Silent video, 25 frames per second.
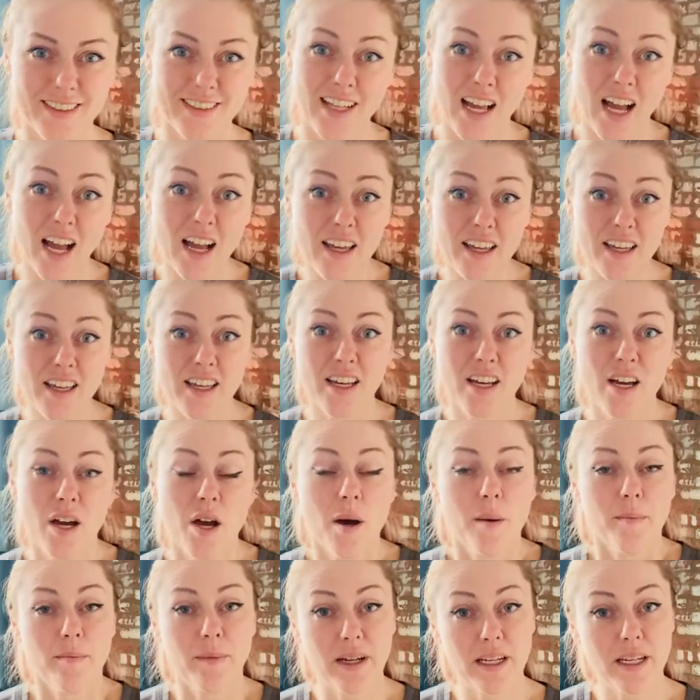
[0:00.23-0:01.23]
Hi,
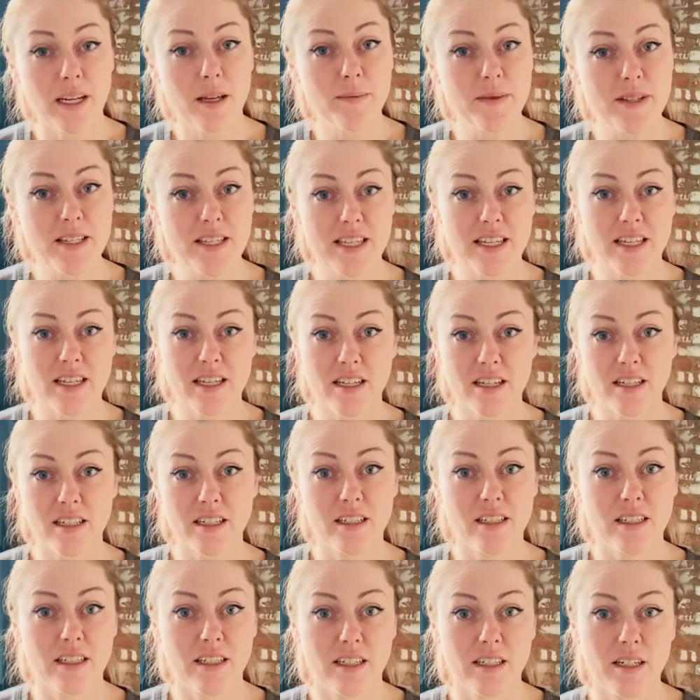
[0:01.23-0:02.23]
my name is Kia
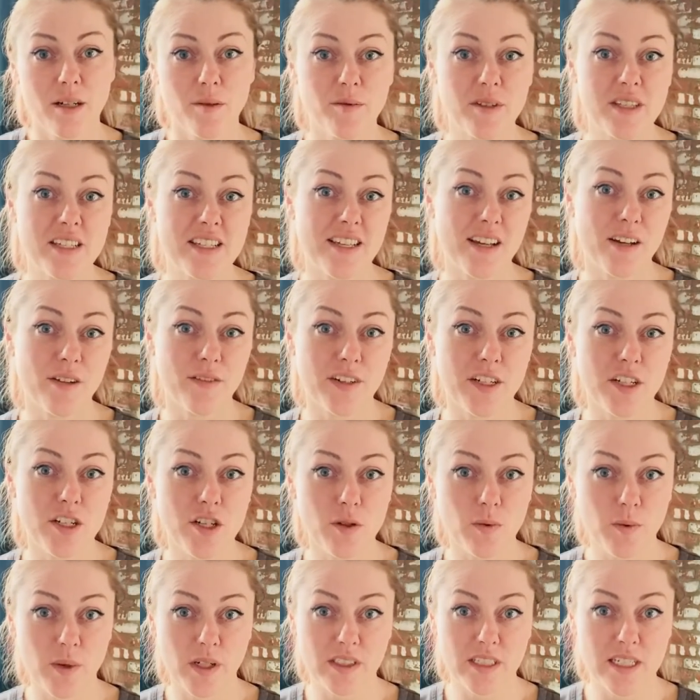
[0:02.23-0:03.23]
and I'm with
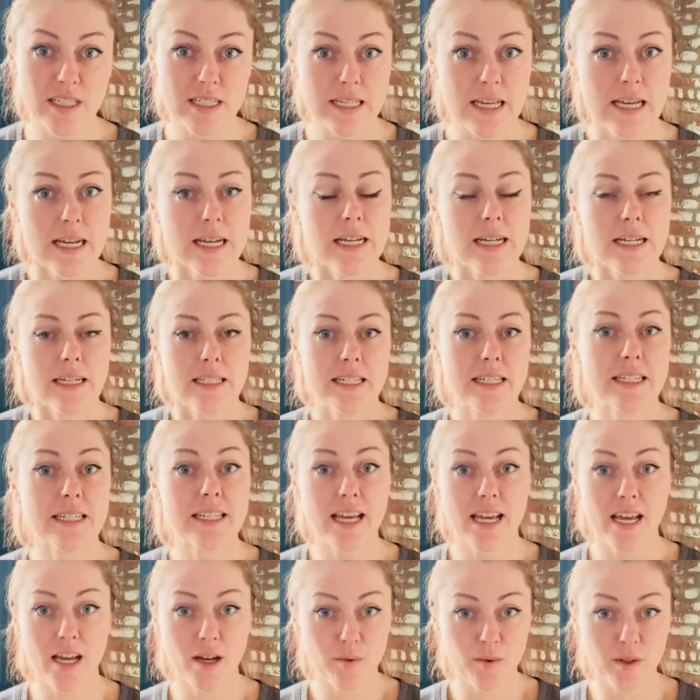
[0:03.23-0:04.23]
Salvation Wellness, and
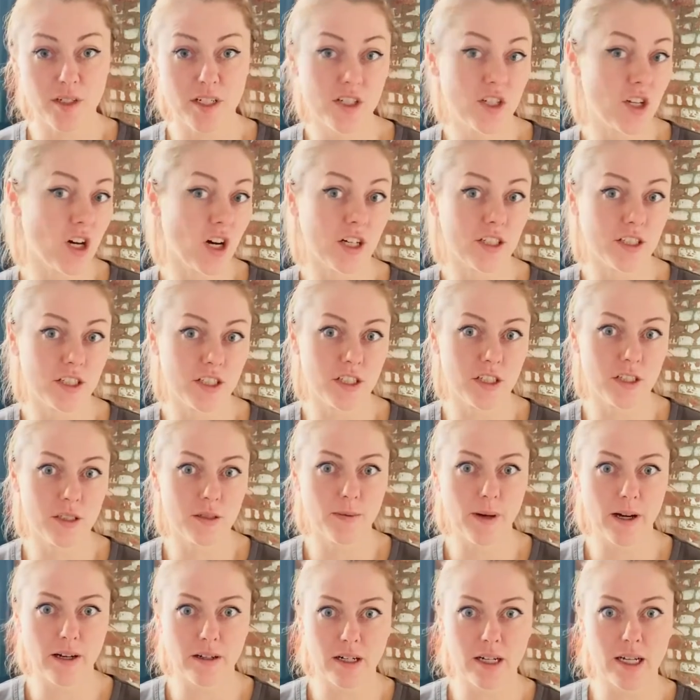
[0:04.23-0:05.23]
today I want to talk to you
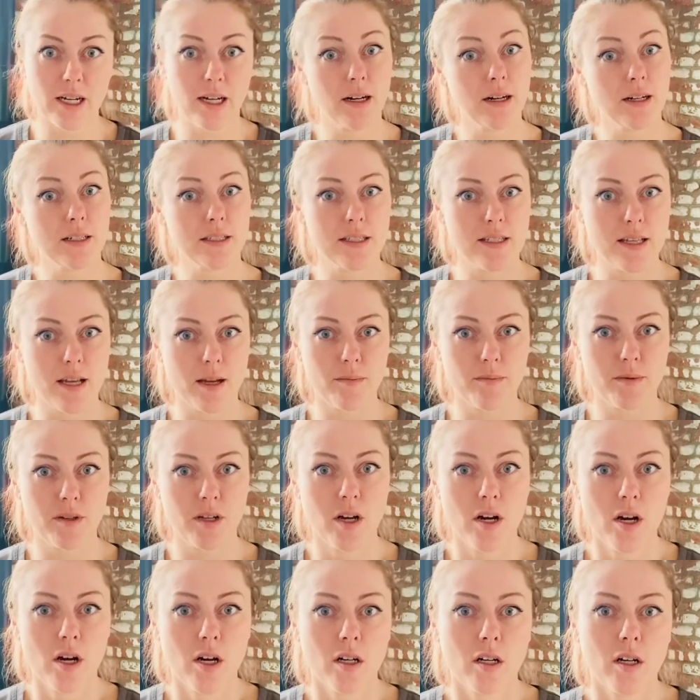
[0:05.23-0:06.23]
about a concept
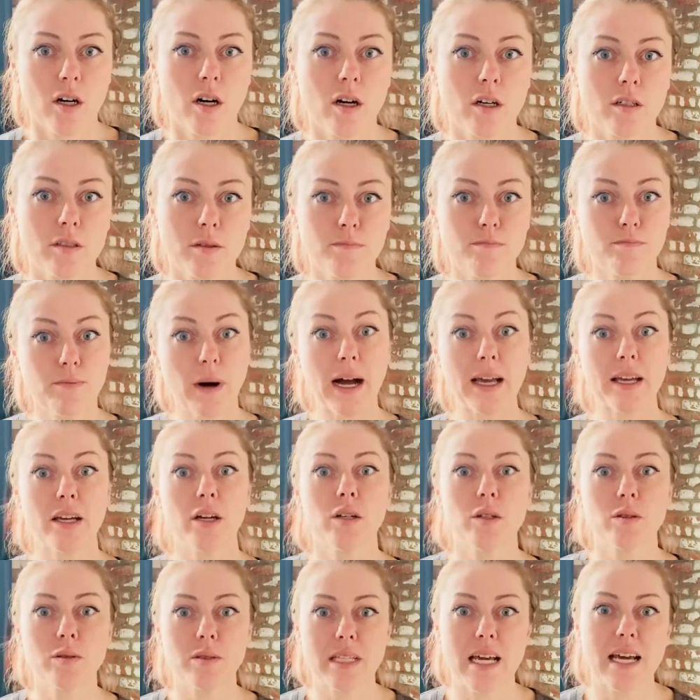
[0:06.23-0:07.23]
called
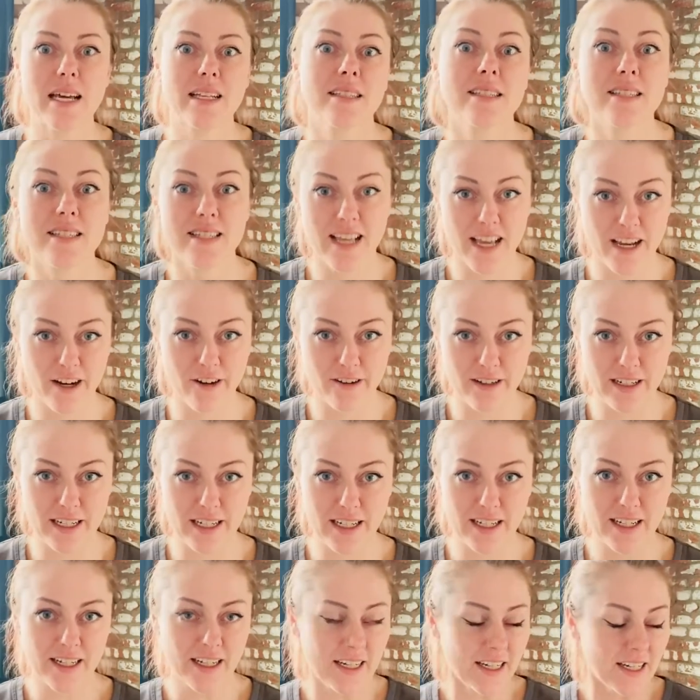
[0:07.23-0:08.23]

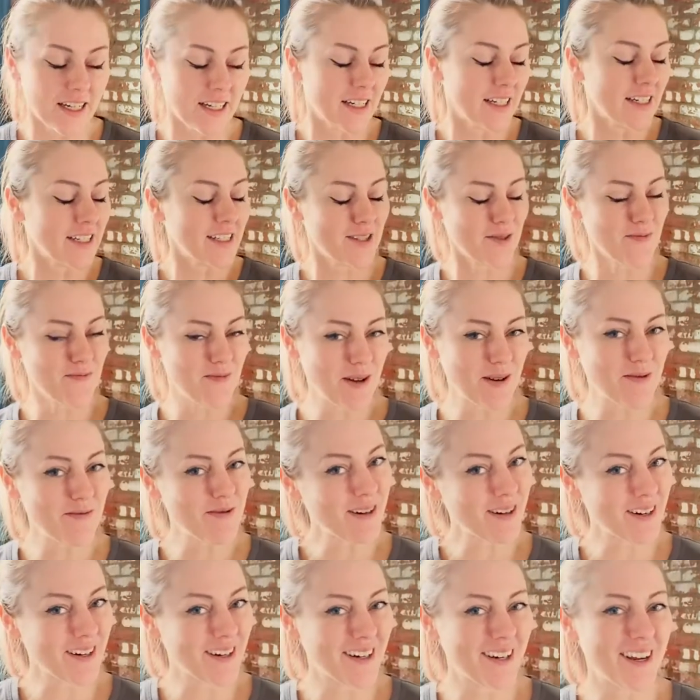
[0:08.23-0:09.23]
biotensegrity. It's a big
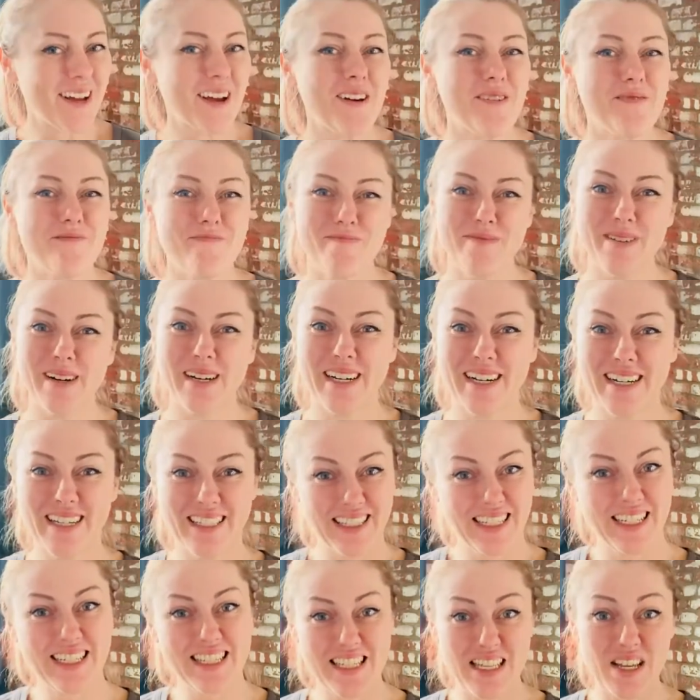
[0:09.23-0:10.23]
word, but
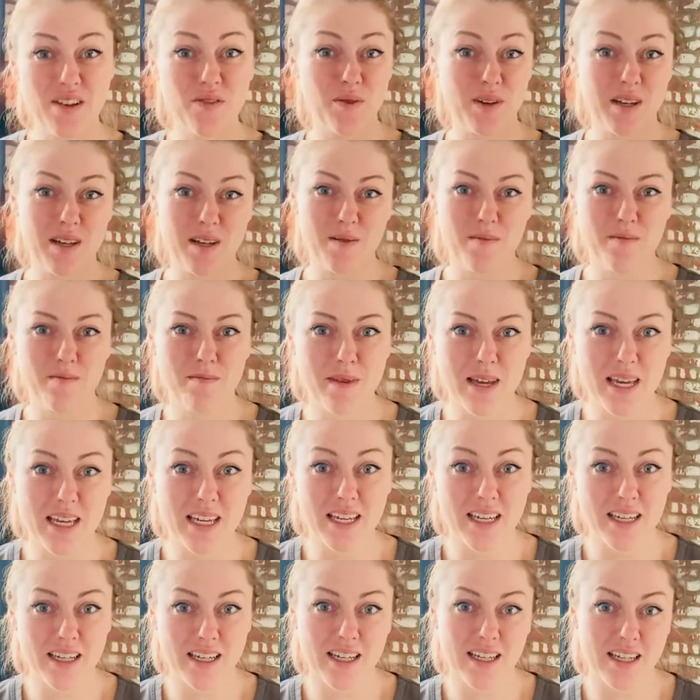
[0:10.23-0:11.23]
let's see if we can make
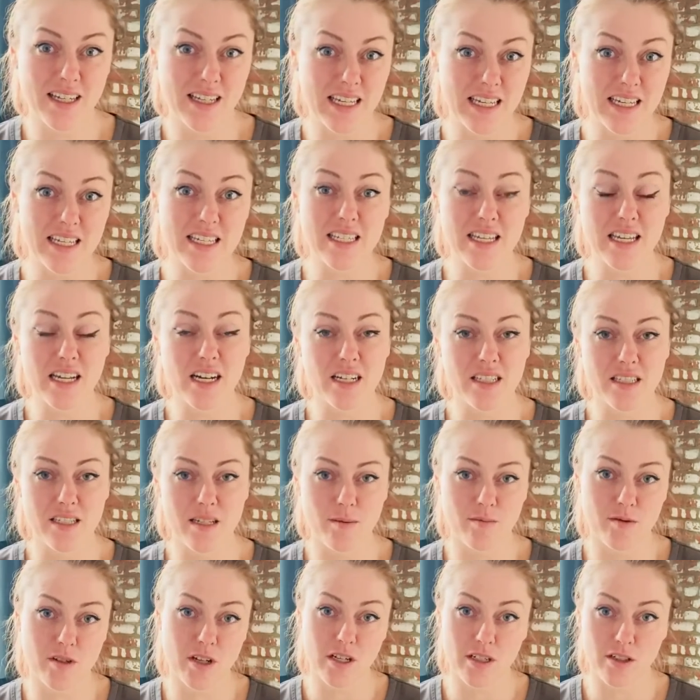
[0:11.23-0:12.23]
it an easy
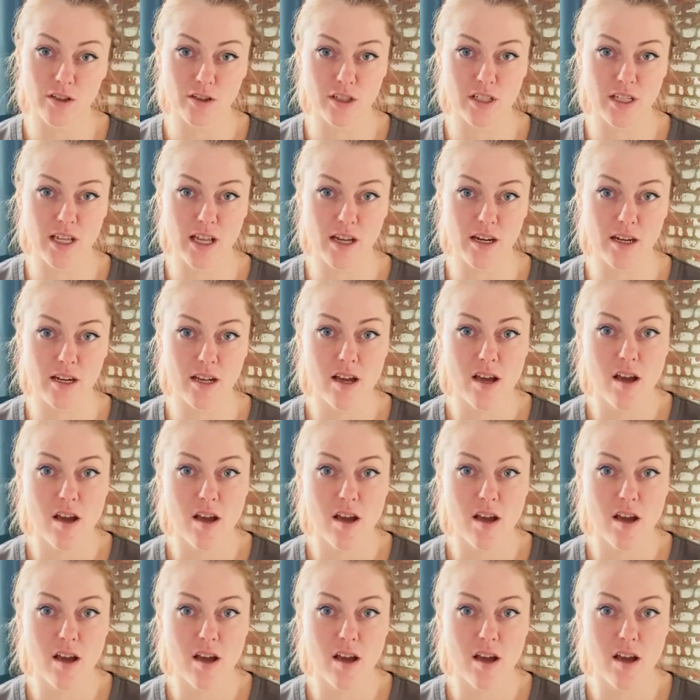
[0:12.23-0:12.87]
concept to understand.